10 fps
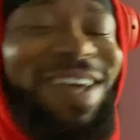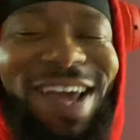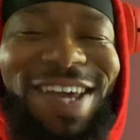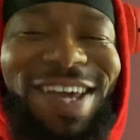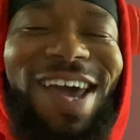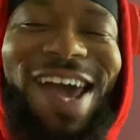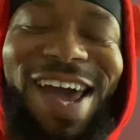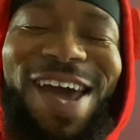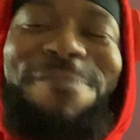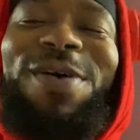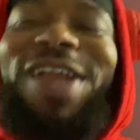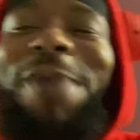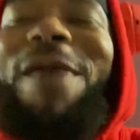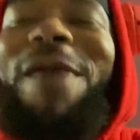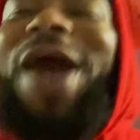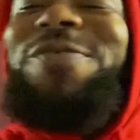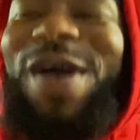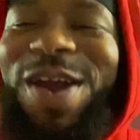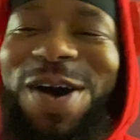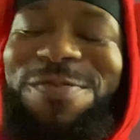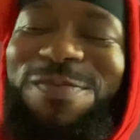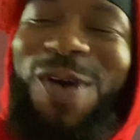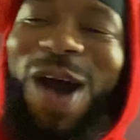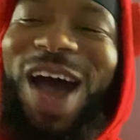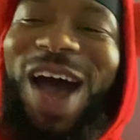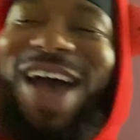Yeah, pull that body weight up, boy.